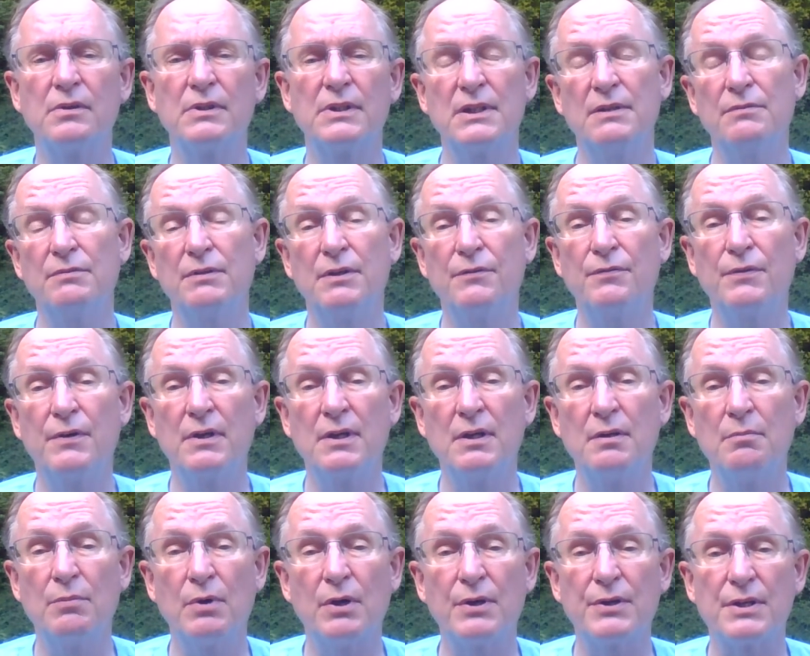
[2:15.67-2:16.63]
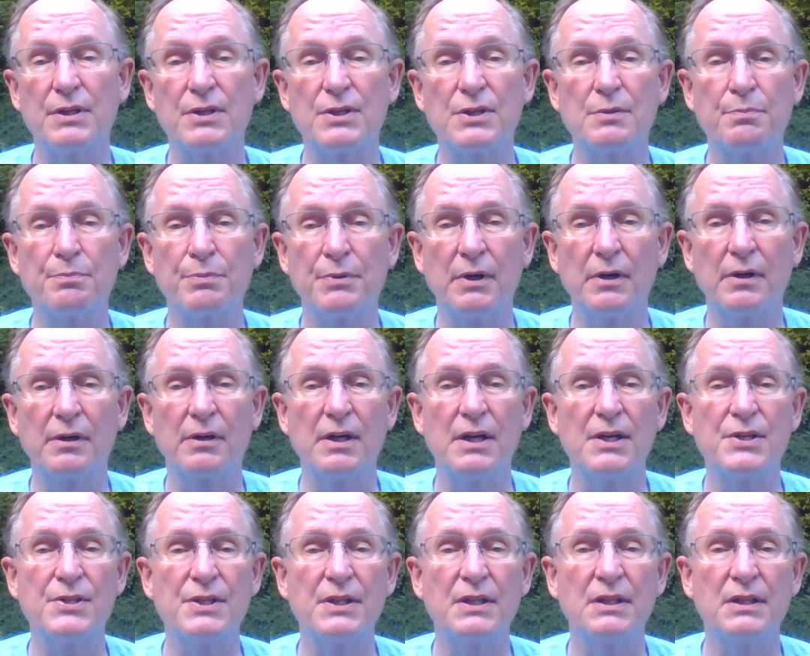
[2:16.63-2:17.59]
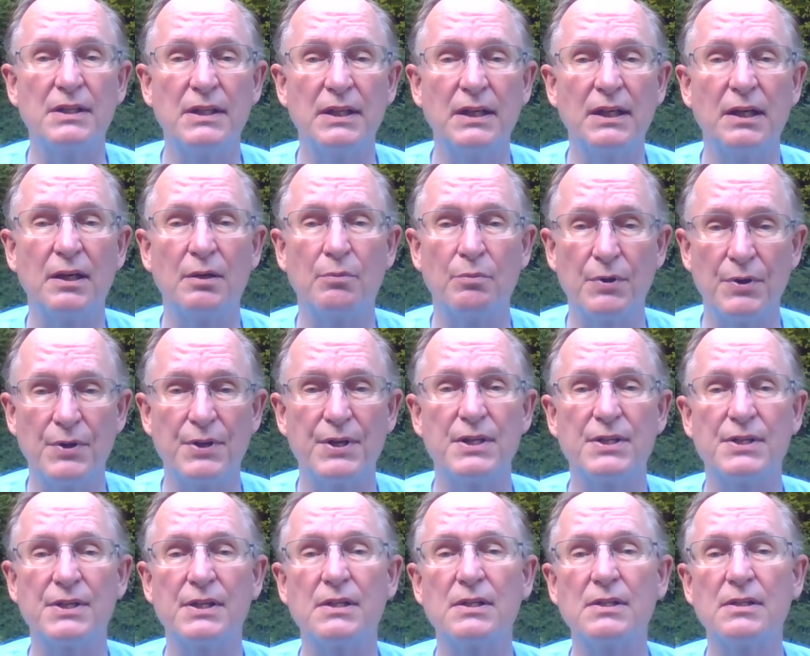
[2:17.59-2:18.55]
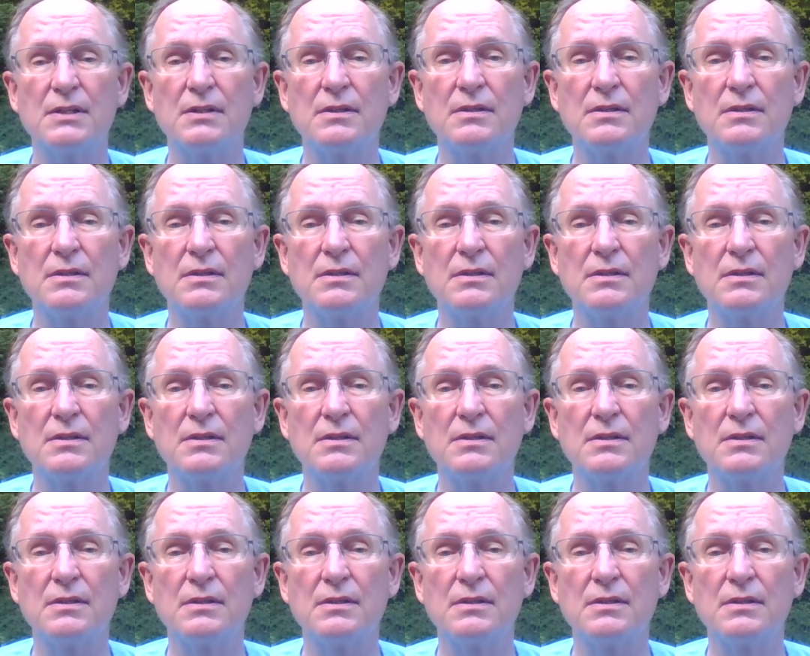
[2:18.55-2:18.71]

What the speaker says: even if only modest, progress in dealing with these issues.